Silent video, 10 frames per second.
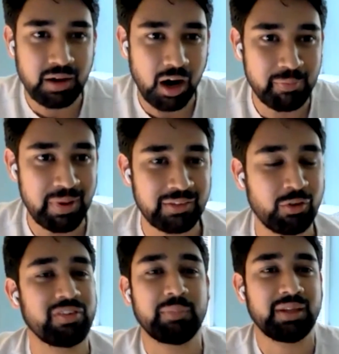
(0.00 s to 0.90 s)
garments or
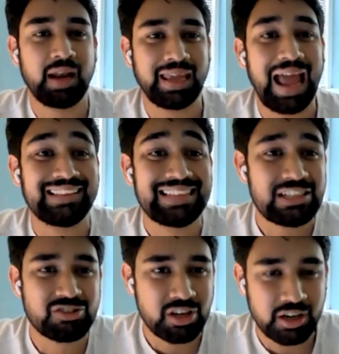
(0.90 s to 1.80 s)
something like
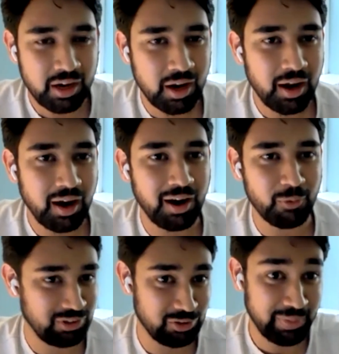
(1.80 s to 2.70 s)
athleisure,
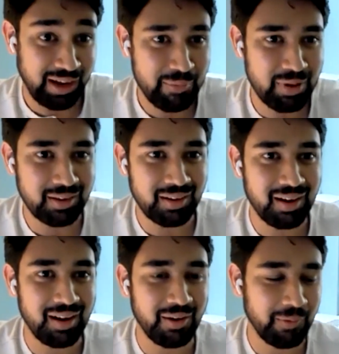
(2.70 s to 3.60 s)
which is becoming
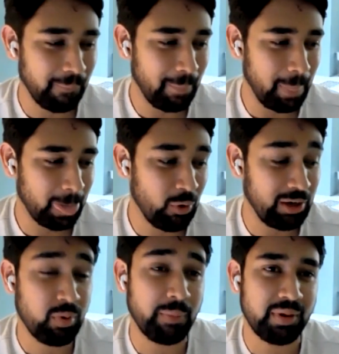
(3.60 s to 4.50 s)

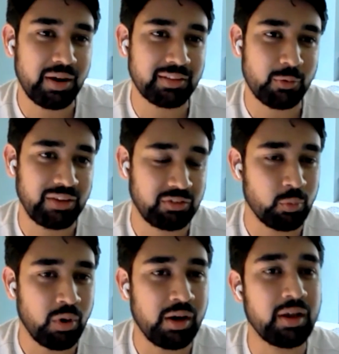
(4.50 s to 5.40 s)
quite popular in the Western
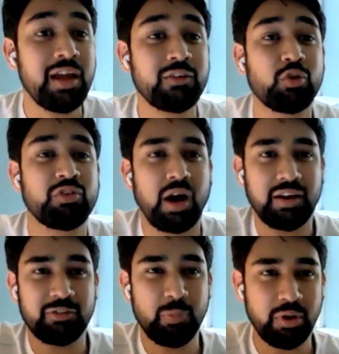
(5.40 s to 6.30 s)
world. So start
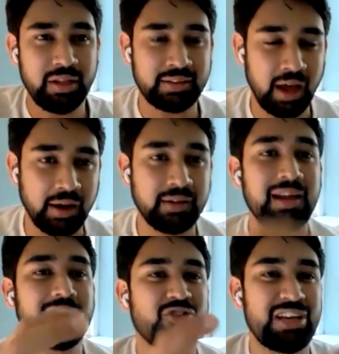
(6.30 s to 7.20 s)
exporting that,
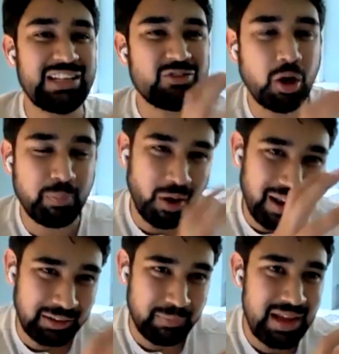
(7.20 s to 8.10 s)
change your
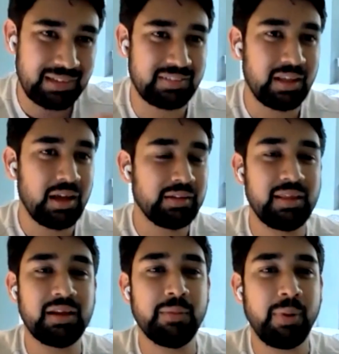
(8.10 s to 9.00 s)
product mix,
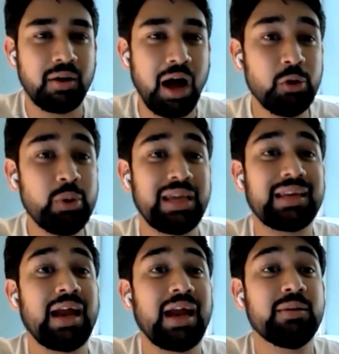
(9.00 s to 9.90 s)
think about how you can
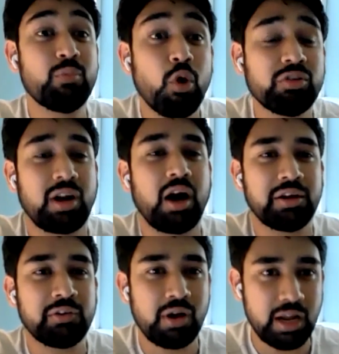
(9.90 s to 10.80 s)
get the most out
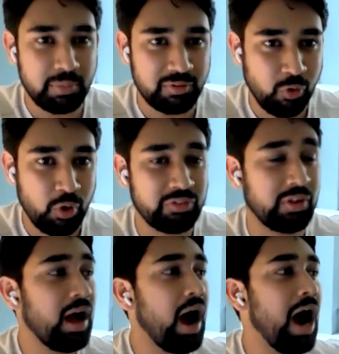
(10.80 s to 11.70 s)
of your labor force,
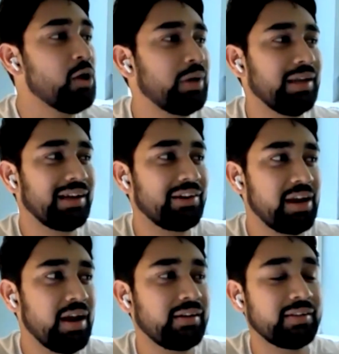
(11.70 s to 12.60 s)
how you can
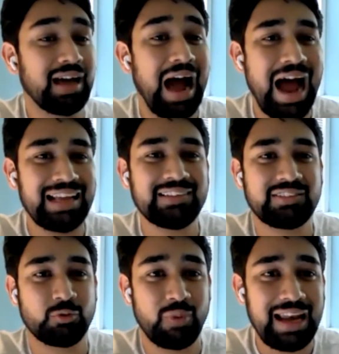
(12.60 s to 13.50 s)
create the
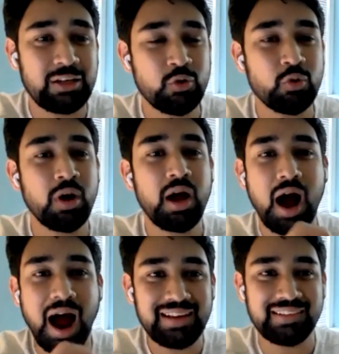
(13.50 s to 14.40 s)
highest value,
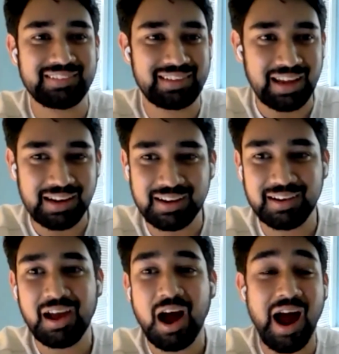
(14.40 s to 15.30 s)
highest skill,
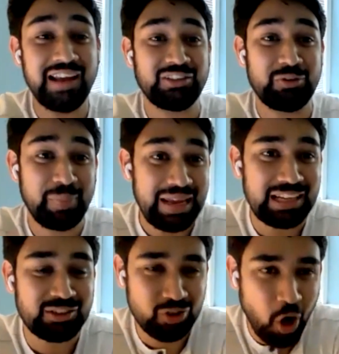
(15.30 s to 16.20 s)
highest
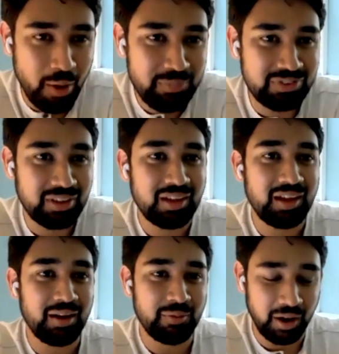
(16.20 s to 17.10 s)
paying jobs,
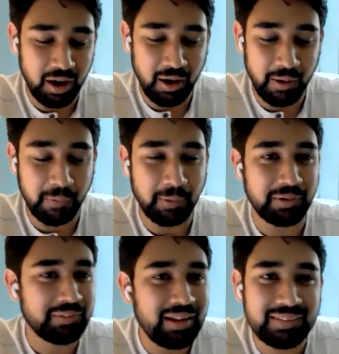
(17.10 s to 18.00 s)

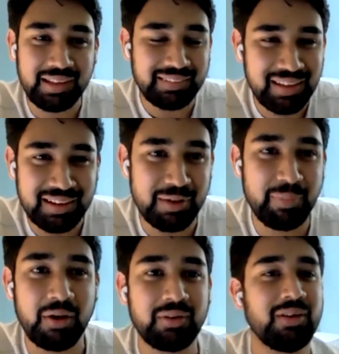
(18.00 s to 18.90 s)
rather than think
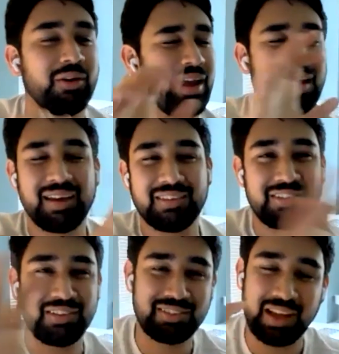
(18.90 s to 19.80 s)
about, okay, is
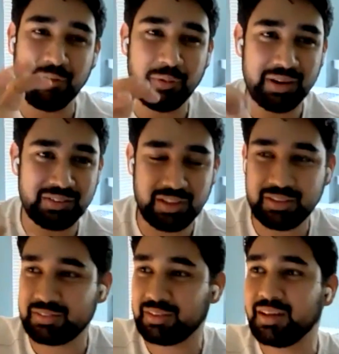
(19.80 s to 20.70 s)

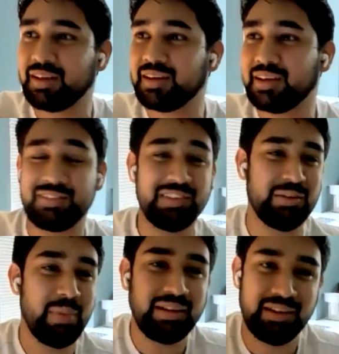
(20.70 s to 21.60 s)
the
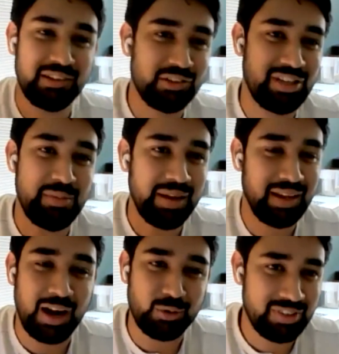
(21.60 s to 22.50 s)
cement industry
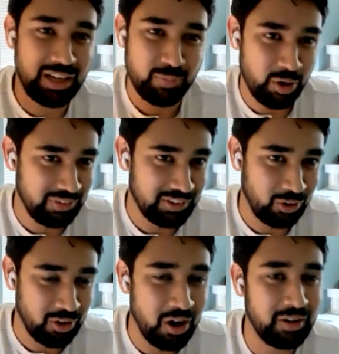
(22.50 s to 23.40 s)
making outside profits
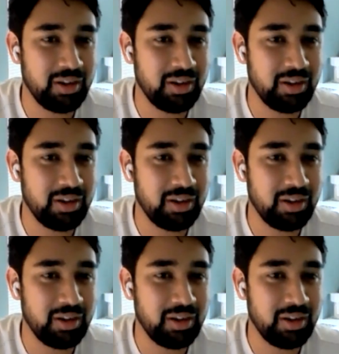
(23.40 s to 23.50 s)
or not?